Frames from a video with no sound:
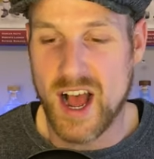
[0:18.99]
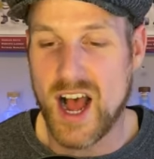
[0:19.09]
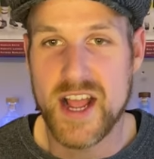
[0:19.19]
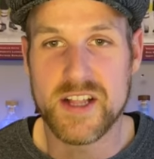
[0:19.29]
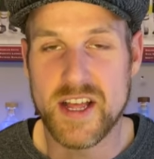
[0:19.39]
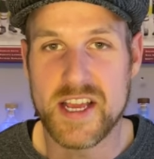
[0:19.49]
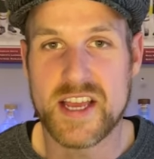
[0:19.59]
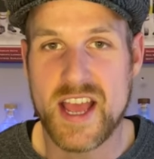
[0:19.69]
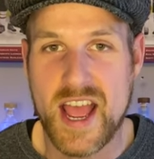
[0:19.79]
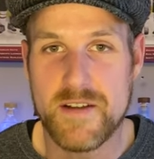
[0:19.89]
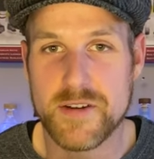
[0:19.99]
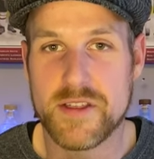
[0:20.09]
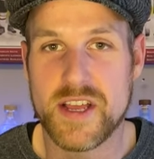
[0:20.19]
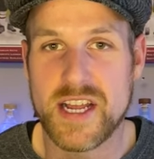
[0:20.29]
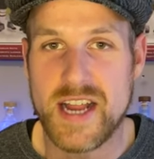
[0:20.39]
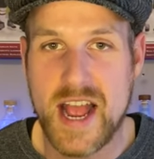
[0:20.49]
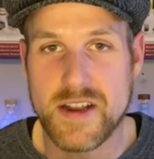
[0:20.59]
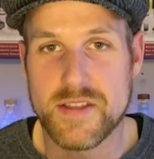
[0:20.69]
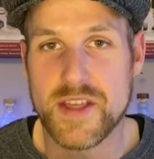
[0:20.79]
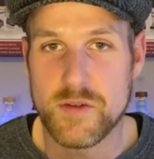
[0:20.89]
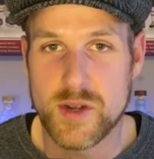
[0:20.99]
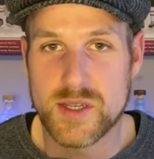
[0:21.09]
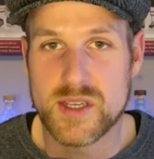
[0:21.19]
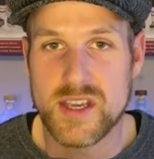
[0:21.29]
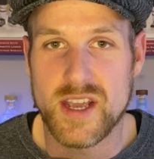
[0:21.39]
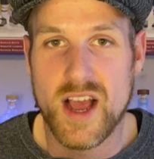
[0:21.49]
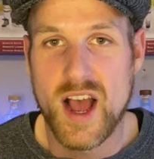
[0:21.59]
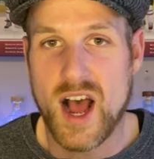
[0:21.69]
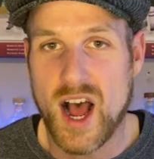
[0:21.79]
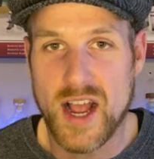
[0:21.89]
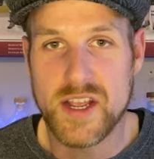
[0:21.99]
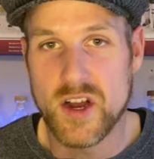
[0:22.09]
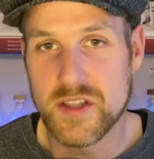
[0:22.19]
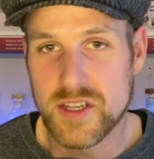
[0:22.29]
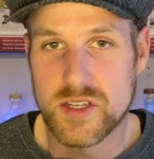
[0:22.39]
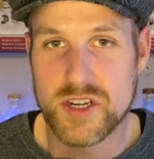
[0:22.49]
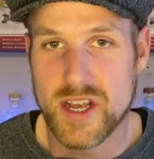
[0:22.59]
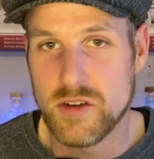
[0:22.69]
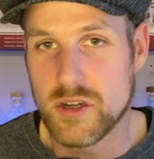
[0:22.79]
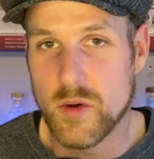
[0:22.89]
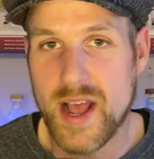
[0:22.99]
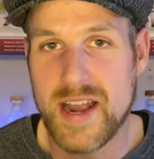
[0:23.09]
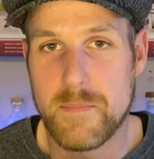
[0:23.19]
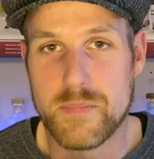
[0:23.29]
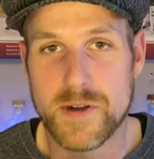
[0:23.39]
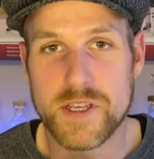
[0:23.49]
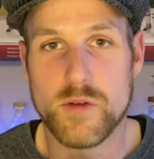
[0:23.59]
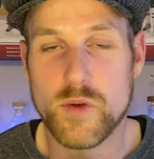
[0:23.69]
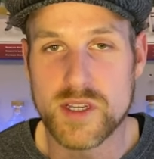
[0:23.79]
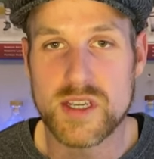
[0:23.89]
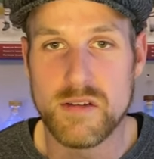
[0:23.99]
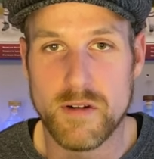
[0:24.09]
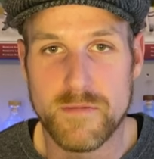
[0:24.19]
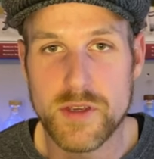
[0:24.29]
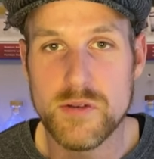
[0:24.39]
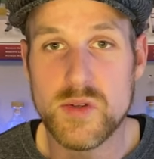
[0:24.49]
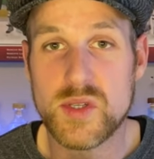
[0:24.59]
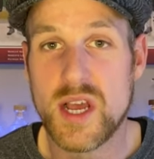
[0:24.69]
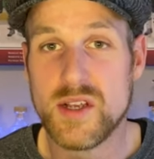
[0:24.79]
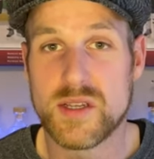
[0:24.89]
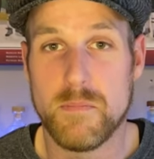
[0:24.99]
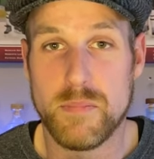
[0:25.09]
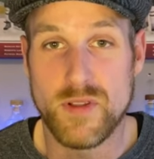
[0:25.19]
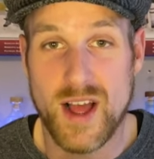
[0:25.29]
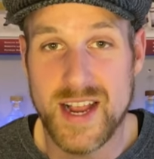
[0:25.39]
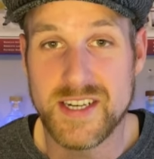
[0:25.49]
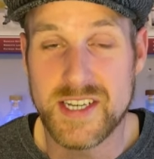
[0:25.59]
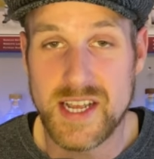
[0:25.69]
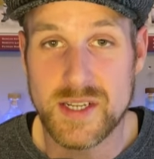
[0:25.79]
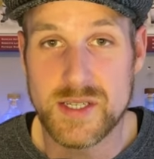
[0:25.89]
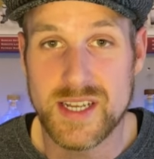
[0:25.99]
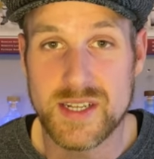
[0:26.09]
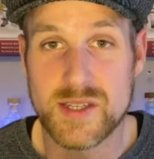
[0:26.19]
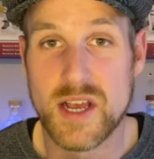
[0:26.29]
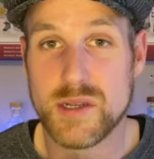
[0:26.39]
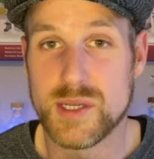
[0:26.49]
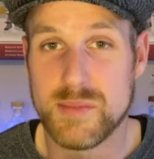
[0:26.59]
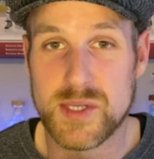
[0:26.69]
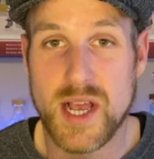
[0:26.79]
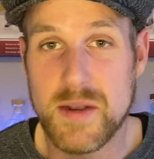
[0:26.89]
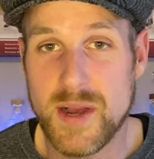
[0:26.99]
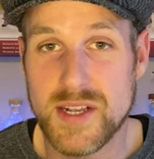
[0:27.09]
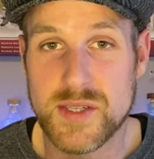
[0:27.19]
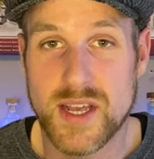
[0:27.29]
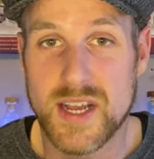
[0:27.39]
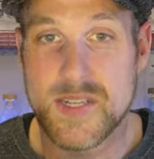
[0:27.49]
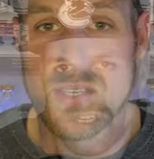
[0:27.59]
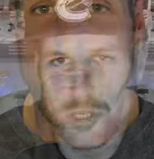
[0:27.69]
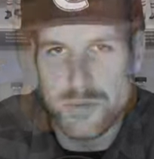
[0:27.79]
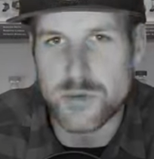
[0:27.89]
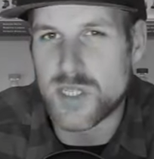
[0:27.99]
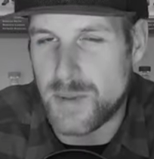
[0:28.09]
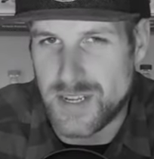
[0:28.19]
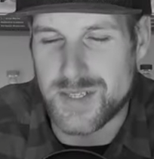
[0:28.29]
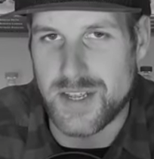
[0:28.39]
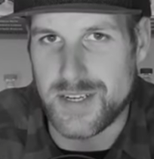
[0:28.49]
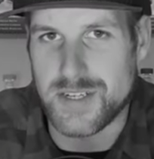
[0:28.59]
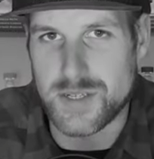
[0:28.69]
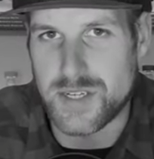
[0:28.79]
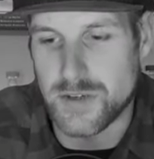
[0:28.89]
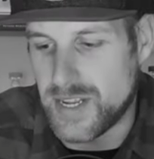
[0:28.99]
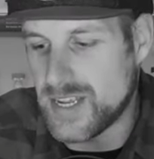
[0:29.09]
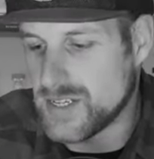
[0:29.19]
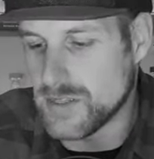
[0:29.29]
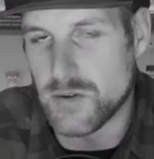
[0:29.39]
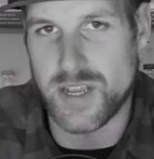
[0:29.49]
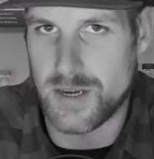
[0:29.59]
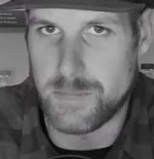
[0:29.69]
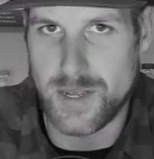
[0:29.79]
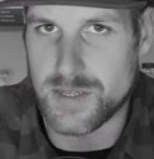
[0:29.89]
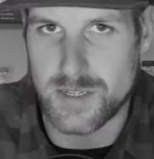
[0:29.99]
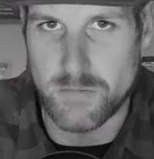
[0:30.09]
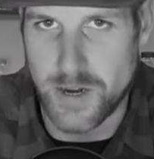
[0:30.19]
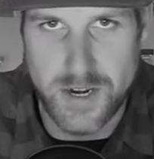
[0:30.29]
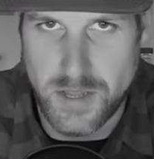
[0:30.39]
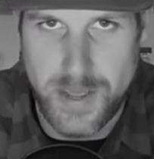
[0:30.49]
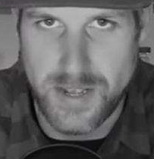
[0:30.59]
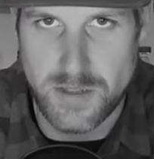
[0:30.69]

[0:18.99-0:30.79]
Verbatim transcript: I like everything and anything whiskey. I, on this channel, go ahead and bring you whiskey reviews, some blind tastings, some side by sides, and I review samples as well, give you my general first